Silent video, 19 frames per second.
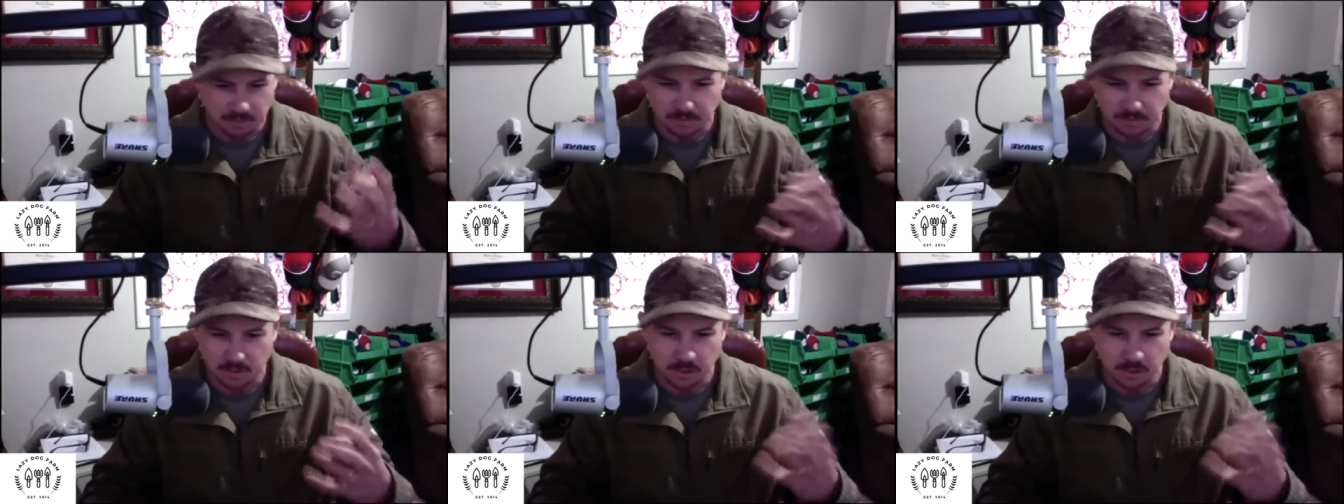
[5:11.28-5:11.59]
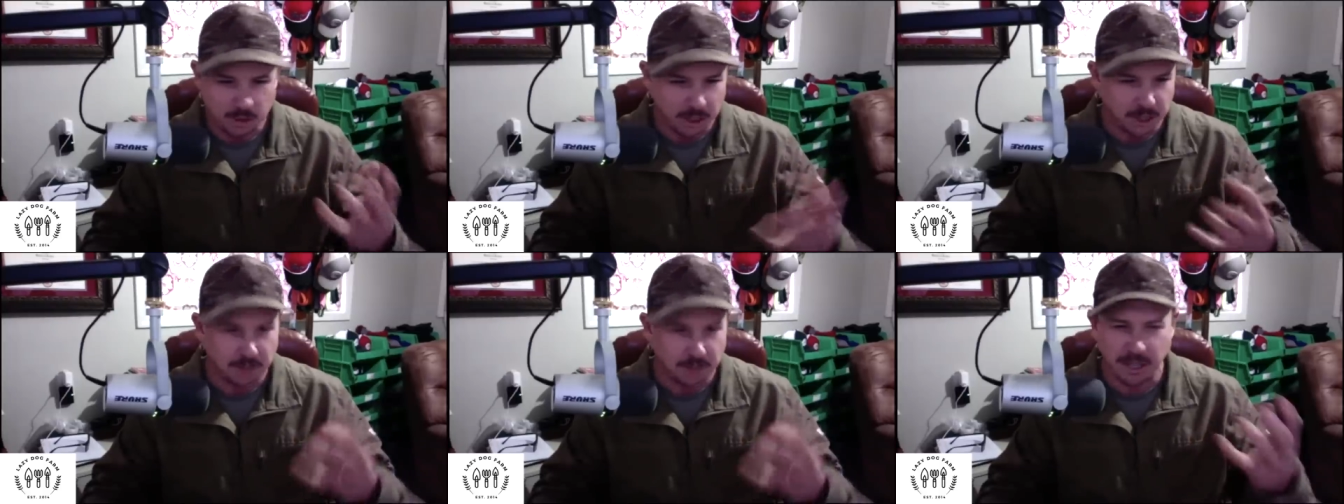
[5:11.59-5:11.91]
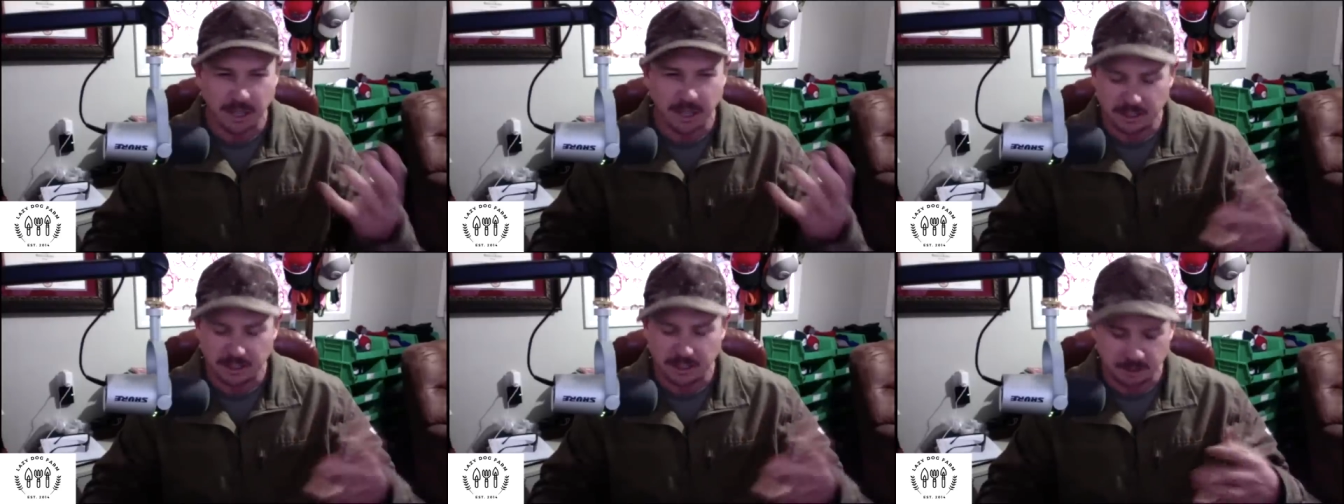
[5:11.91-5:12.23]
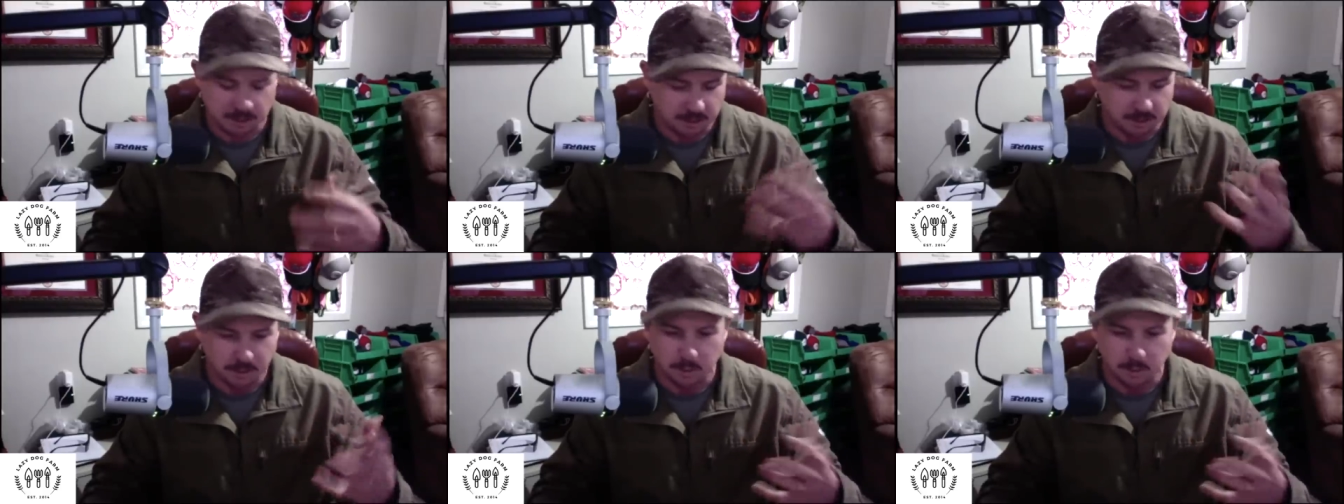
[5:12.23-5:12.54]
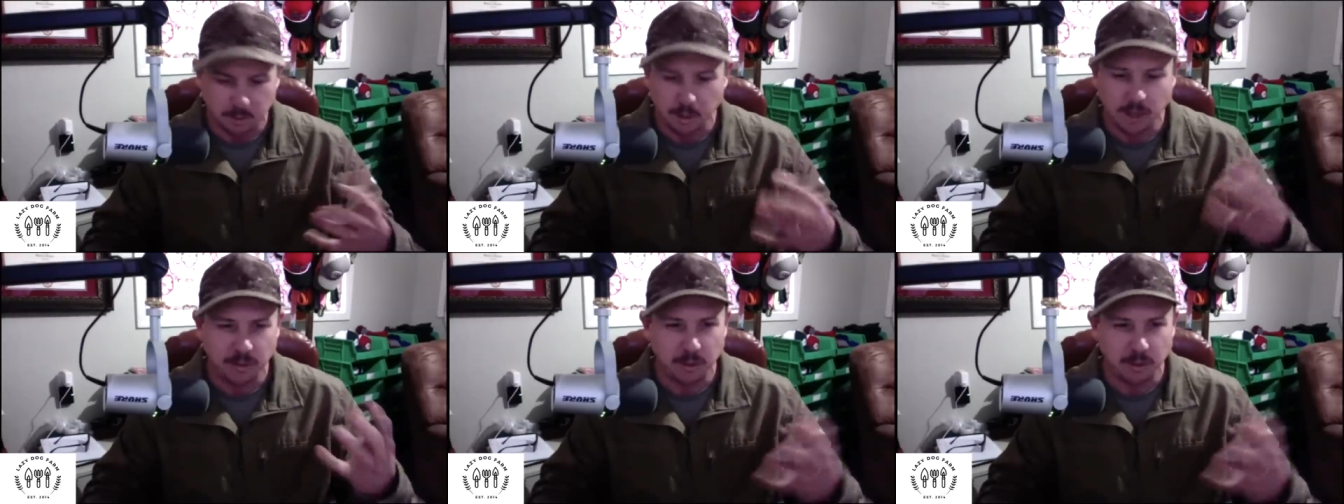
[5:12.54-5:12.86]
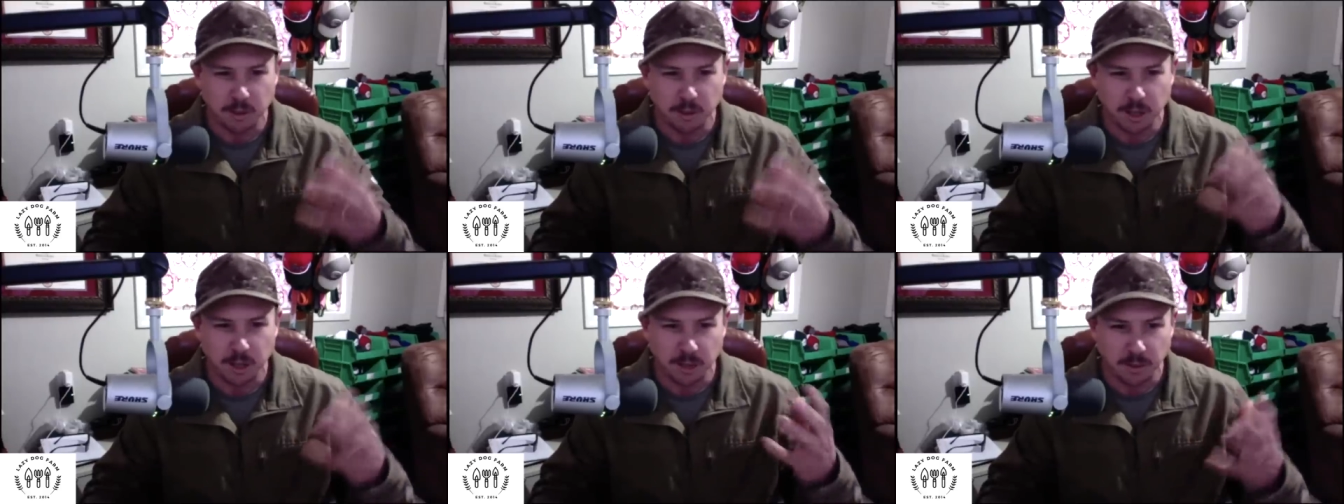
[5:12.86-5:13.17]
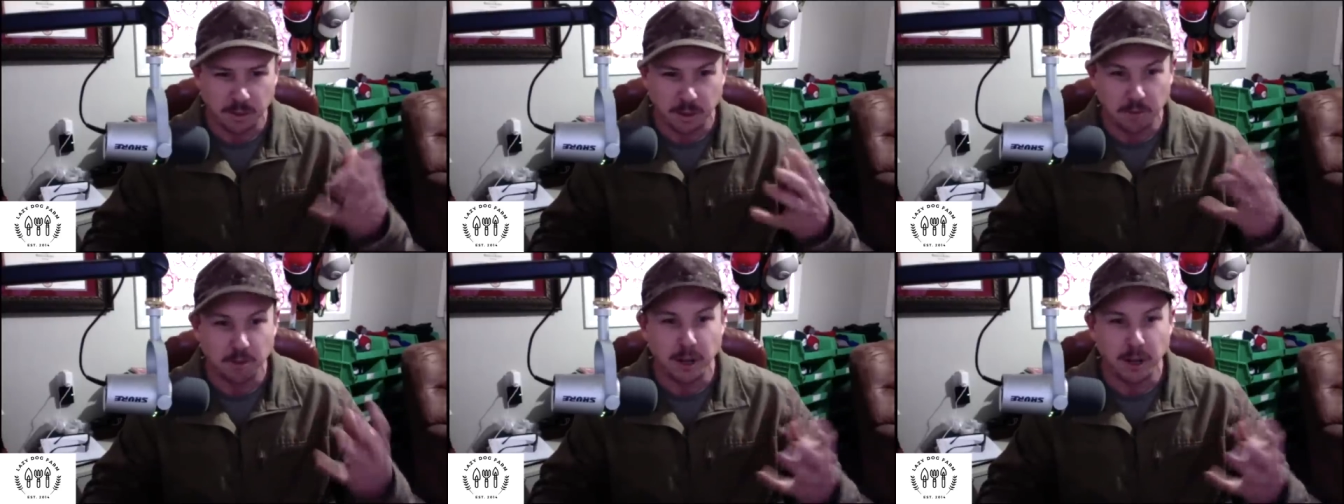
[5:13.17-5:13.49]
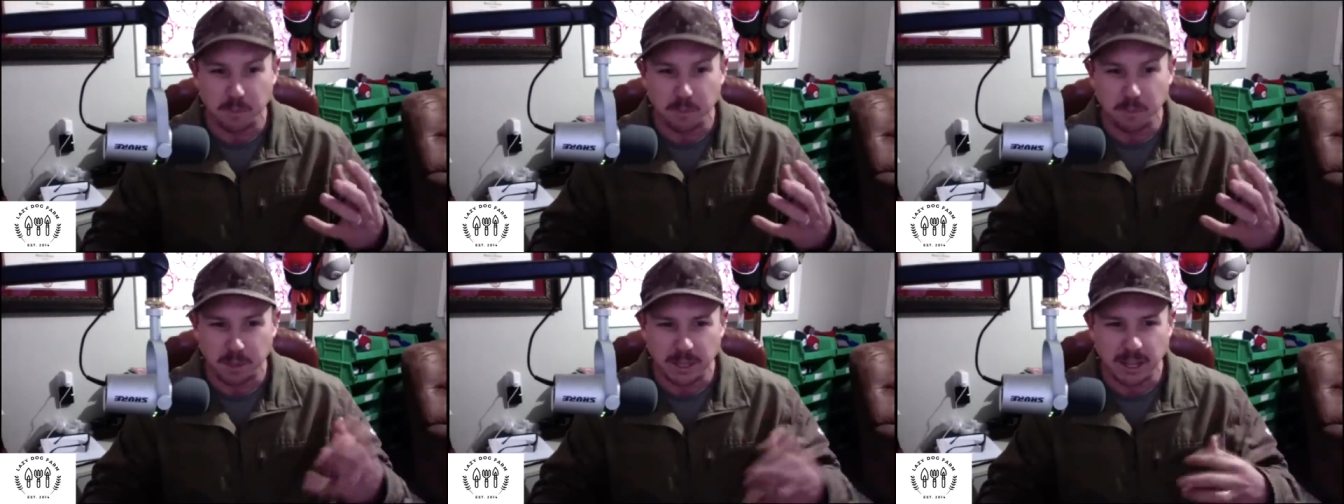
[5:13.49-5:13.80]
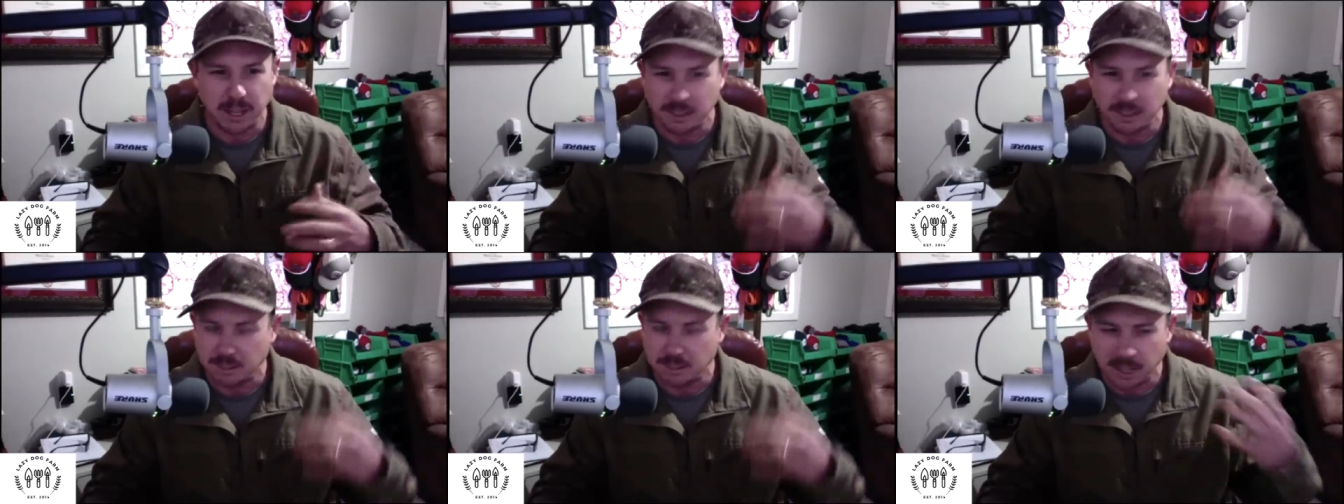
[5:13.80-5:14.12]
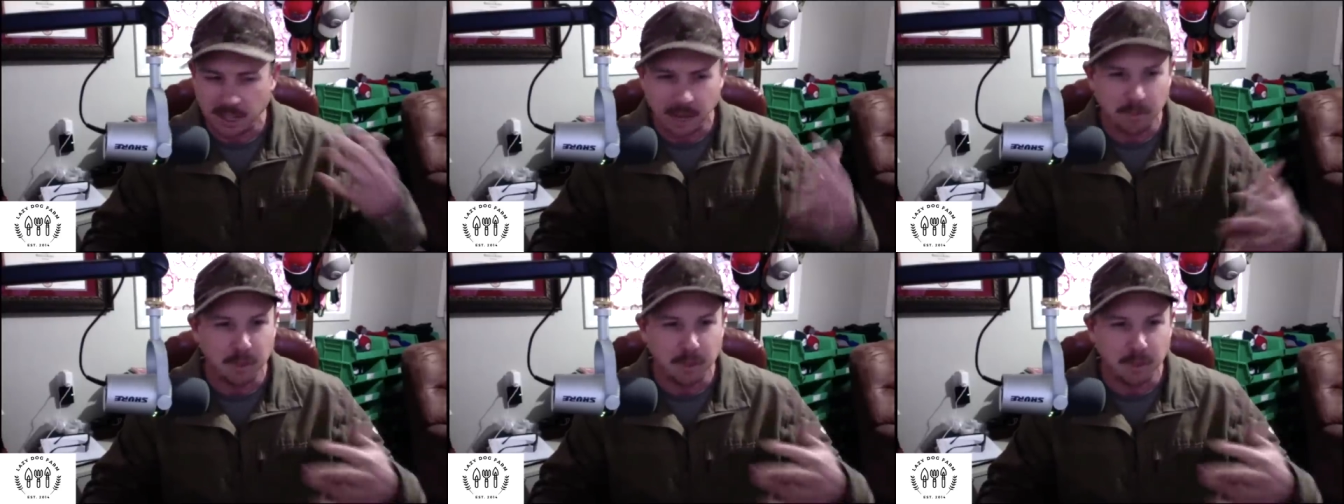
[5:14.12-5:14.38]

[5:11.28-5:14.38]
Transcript: generation or whatever you want to call them of red potatoes that I've been